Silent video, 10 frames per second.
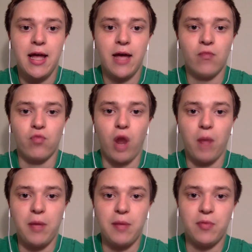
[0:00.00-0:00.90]
and
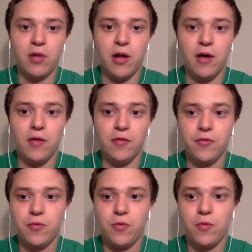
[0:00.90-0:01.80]
rob people of
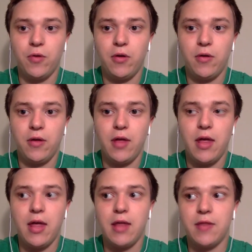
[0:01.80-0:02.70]

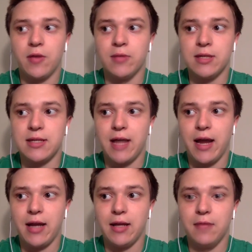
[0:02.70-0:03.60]
their
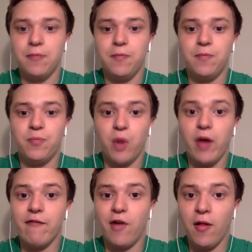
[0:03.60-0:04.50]
misguided
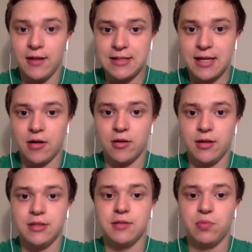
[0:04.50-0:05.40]
but
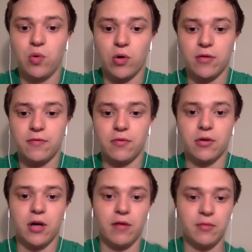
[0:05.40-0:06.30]
voluntary support for
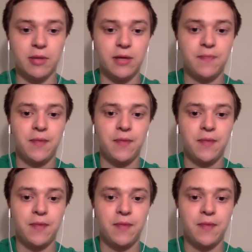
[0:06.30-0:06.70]
government.